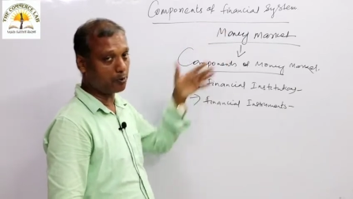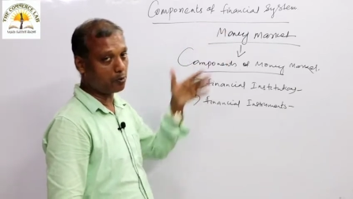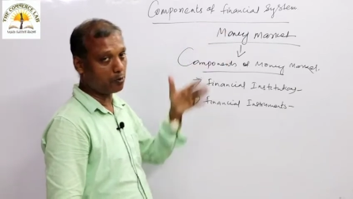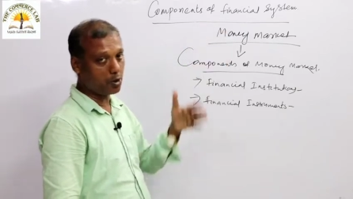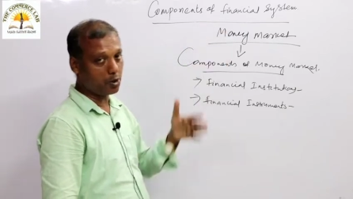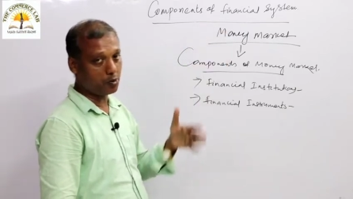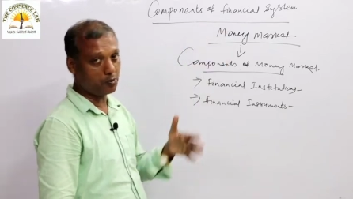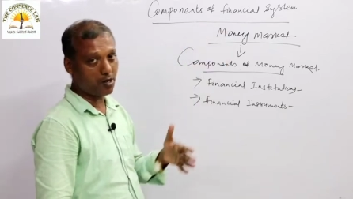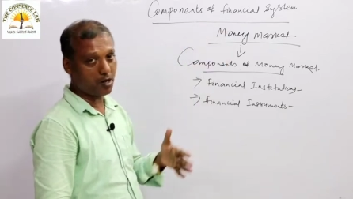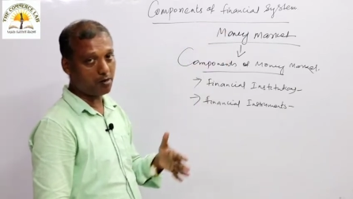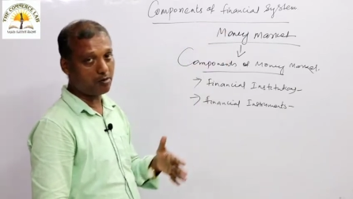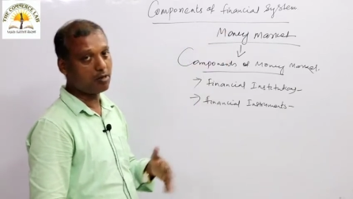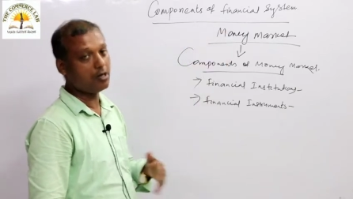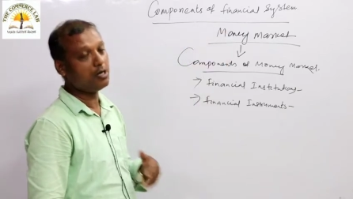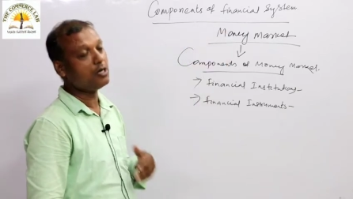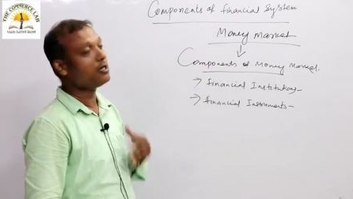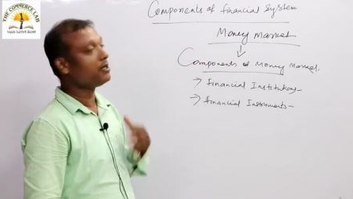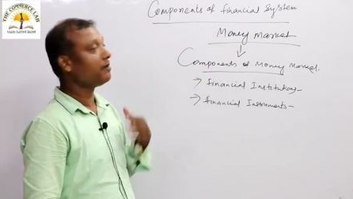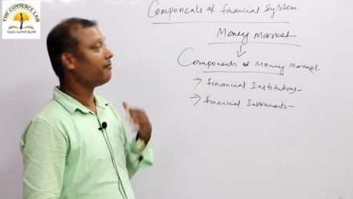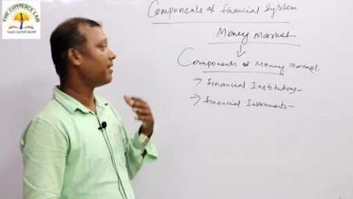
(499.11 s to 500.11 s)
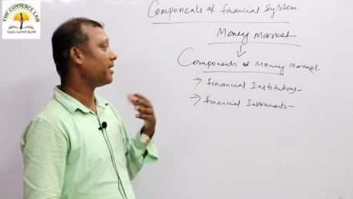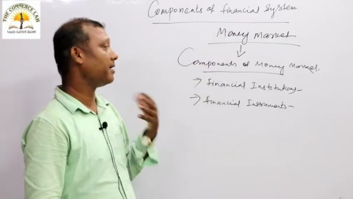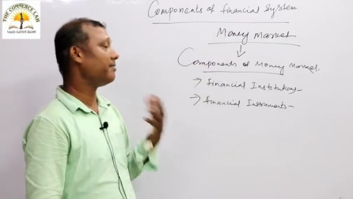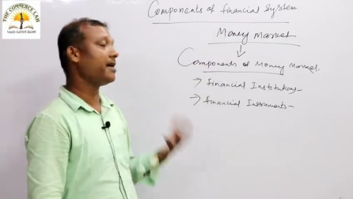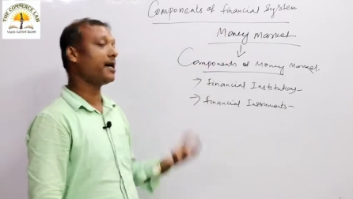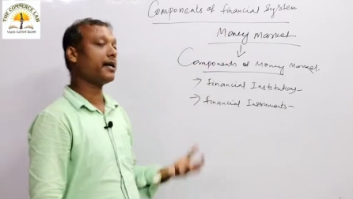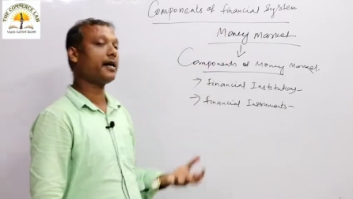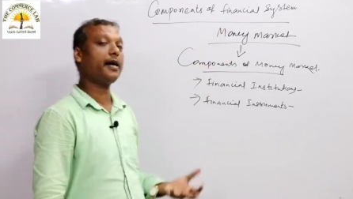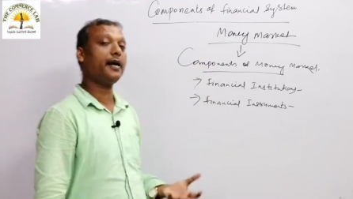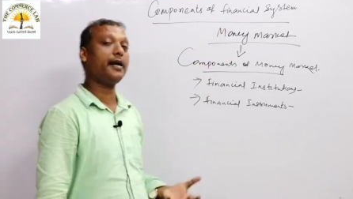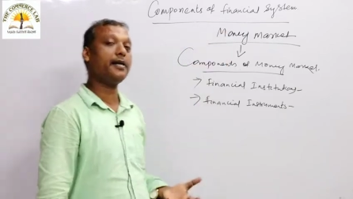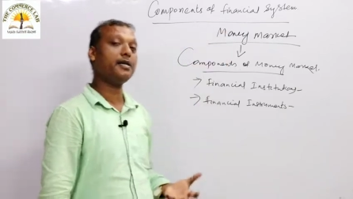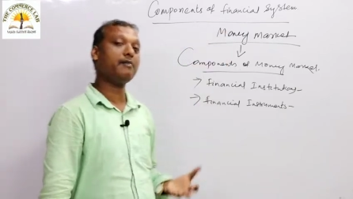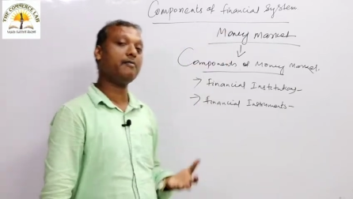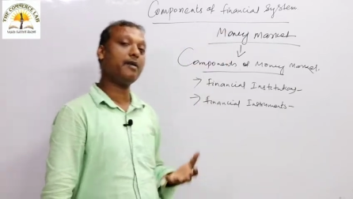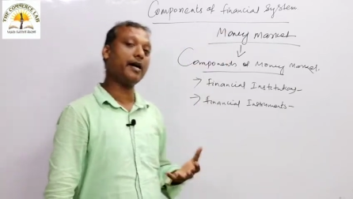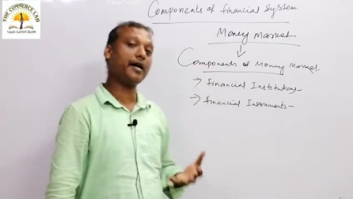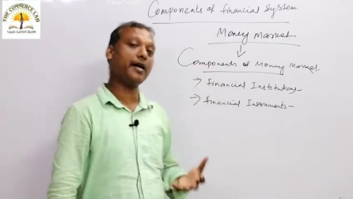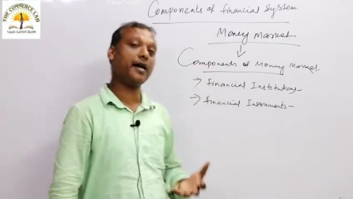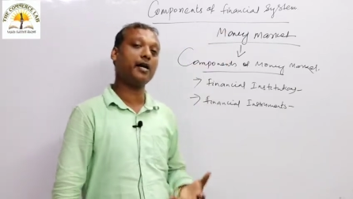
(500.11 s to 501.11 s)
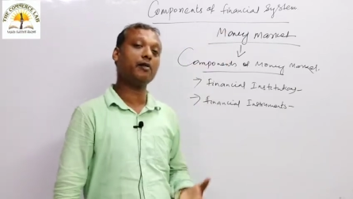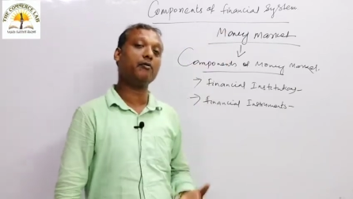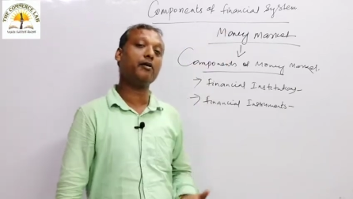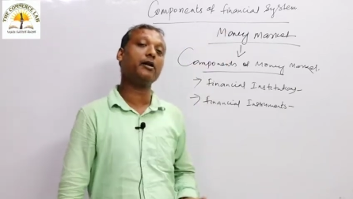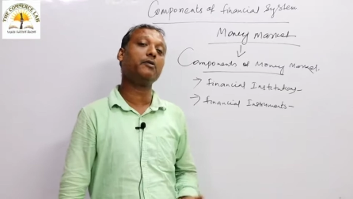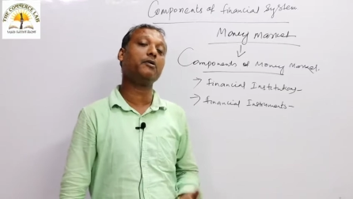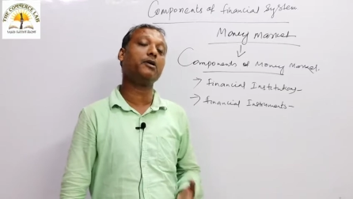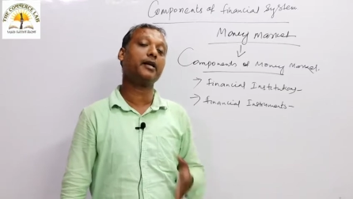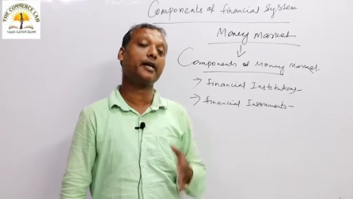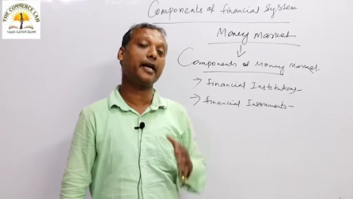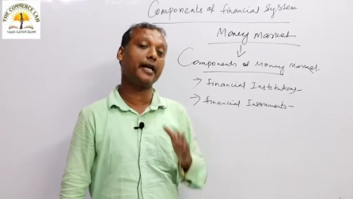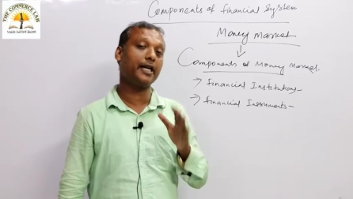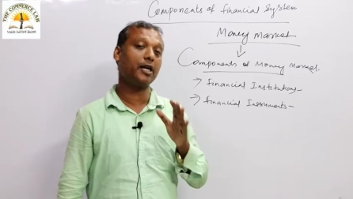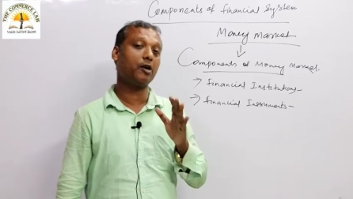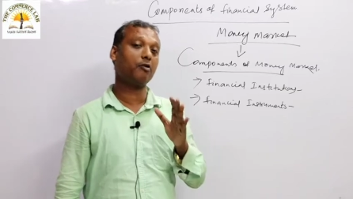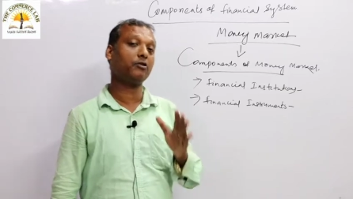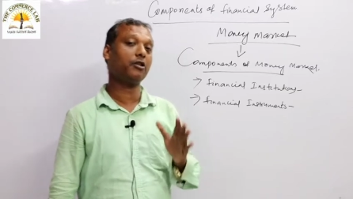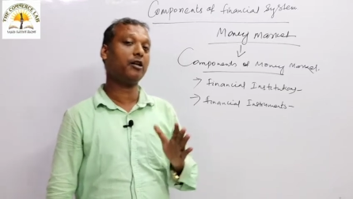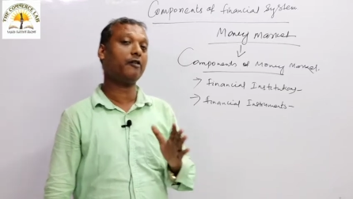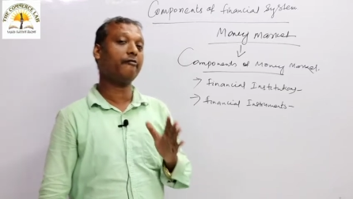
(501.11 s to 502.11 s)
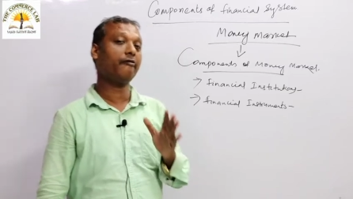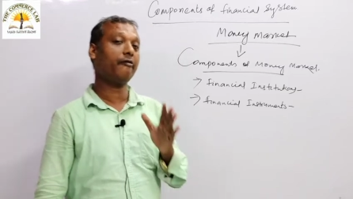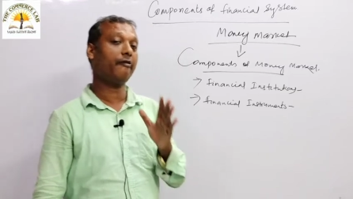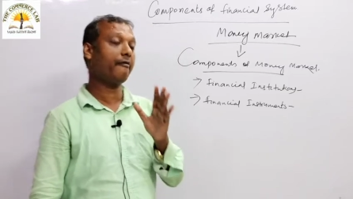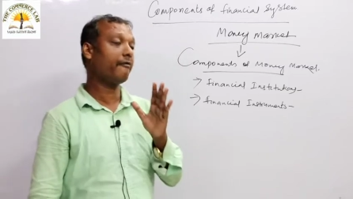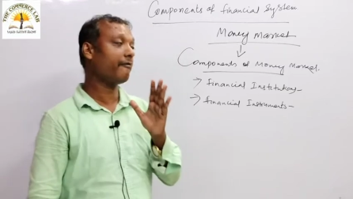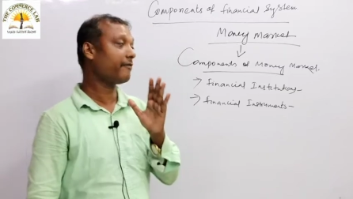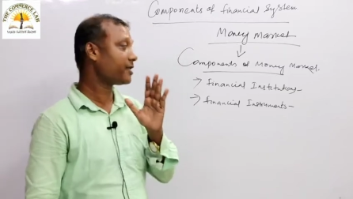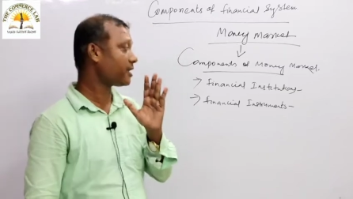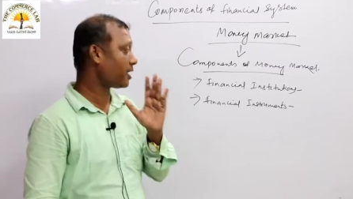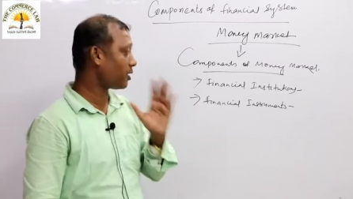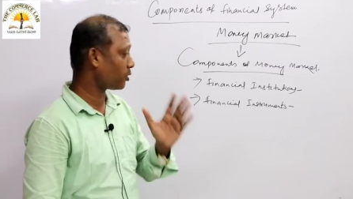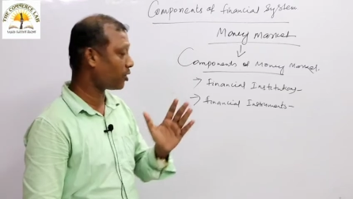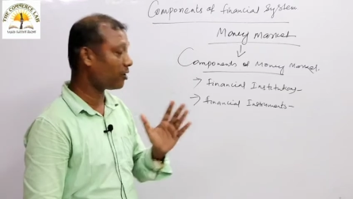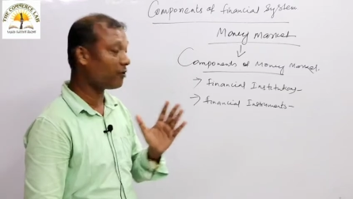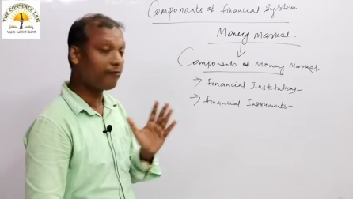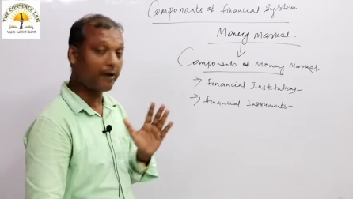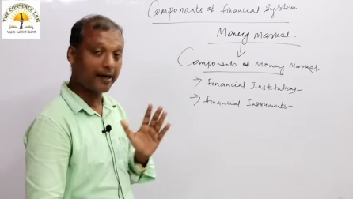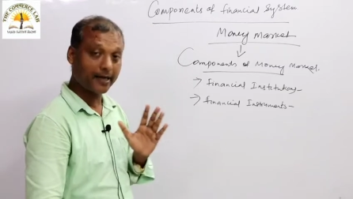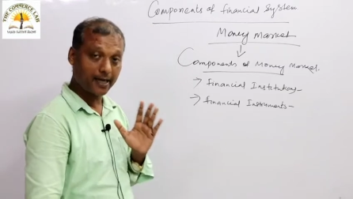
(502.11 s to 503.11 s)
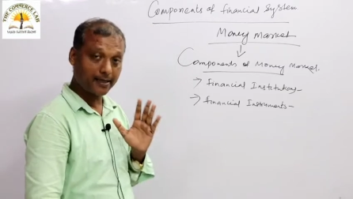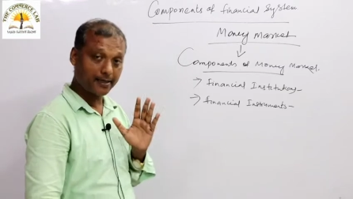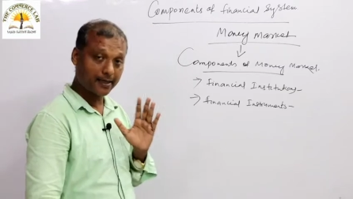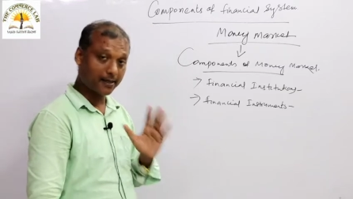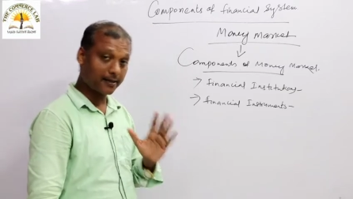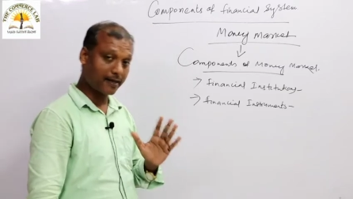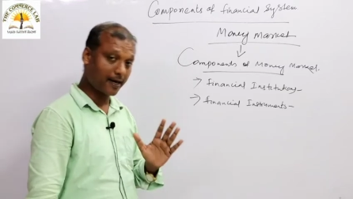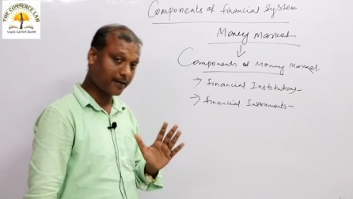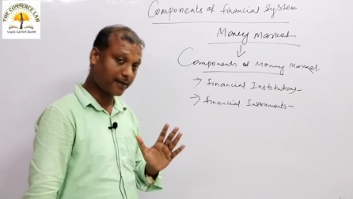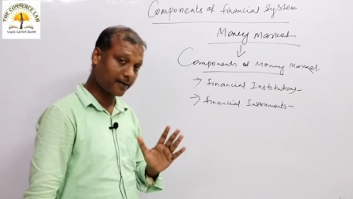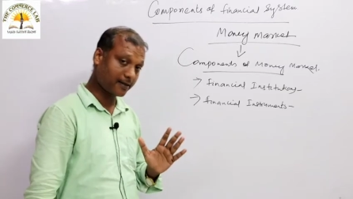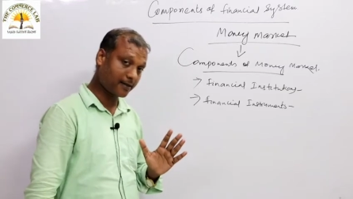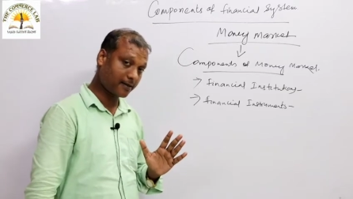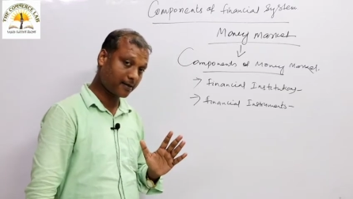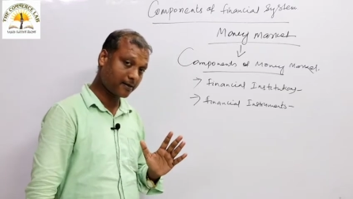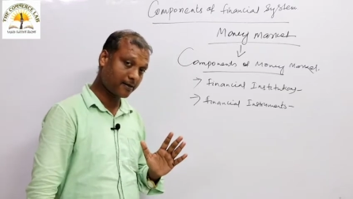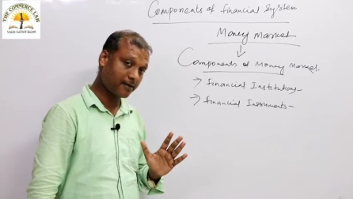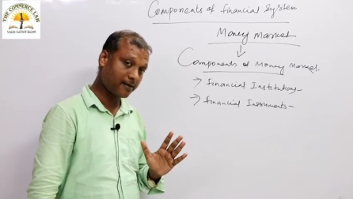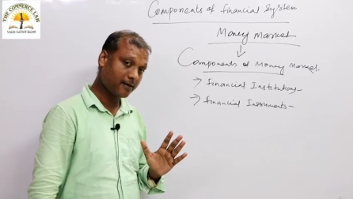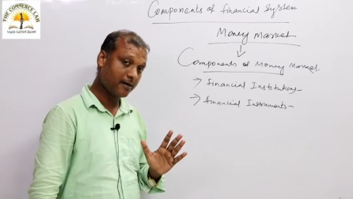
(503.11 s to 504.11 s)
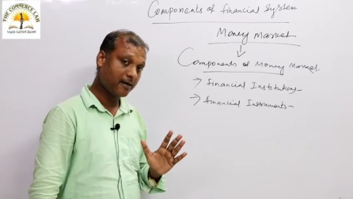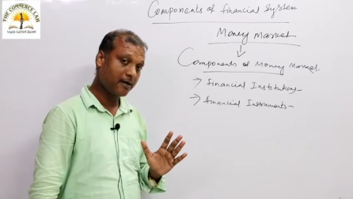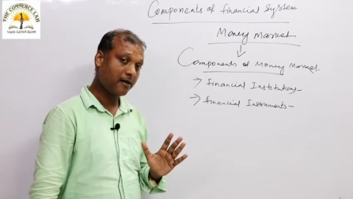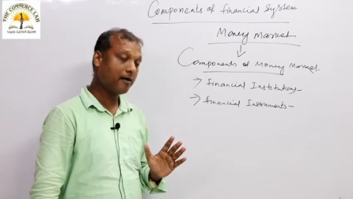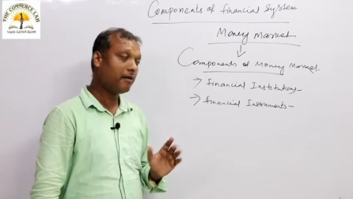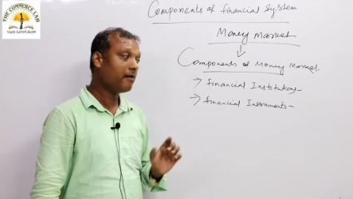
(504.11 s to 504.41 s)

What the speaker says: I told you now, money market is a market where you will carry out the short-term financial transactions.